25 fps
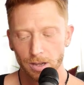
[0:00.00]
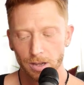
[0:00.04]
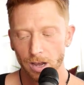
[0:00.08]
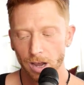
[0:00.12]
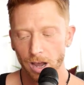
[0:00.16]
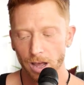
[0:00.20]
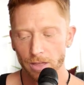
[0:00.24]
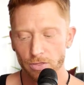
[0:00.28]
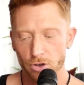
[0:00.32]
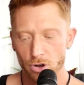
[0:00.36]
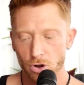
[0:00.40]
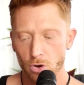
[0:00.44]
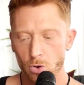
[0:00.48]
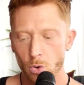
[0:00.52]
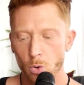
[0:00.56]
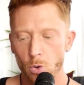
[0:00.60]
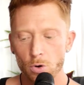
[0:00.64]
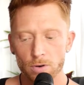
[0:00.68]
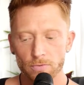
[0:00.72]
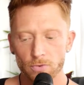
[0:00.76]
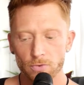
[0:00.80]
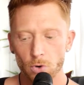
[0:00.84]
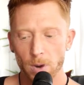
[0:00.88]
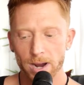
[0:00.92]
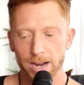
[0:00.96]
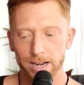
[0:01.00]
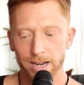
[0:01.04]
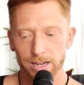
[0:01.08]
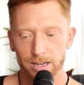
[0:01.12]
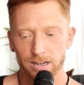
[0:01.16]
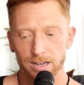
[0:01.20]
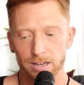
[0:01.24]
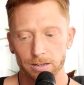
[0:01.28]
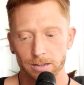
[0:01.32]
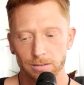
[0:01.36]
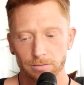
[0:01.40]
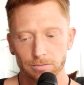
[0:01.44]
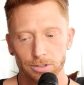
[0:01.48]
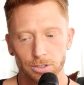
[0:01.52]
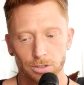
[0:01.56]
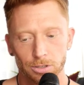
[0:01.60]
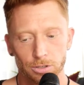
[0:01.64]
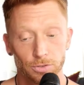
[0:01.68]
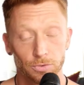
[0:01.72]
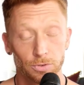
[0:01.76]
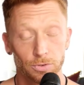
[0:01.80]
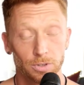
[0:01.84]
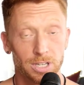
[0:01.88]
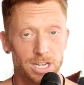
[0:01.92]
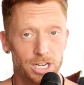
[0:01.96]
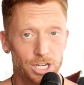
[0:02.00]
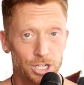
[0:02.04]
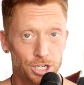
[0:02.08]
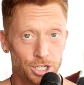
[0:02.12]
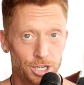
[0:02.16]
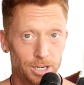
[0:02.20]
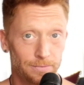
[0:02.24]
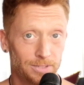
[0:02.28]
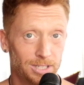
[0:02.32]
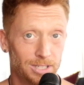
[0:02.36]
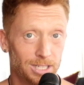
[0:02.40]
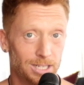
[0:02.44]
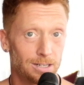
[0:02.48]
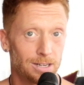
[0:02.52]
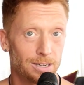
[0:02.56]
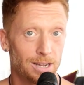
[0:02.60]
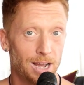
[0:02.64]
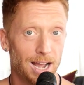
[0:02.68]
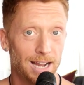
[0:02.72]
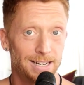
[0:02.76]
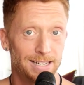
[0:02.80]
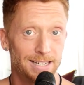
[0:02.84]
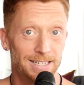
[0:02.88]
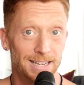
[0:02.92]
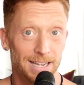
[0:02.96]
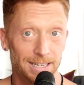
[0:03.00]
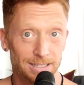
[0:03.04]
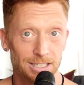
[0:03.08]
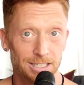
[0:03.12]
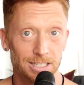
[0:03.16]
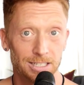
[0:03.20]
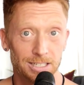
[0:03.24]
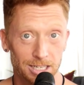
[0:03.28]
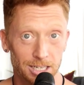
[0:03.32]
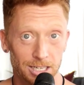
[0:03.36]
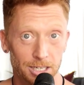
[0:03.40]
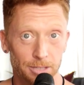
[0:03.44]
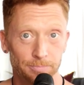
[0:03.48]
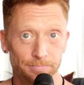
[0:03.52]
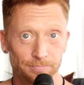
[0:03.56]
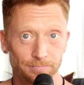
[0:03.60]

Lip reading: At the core of awakening, there's really a shift in identity.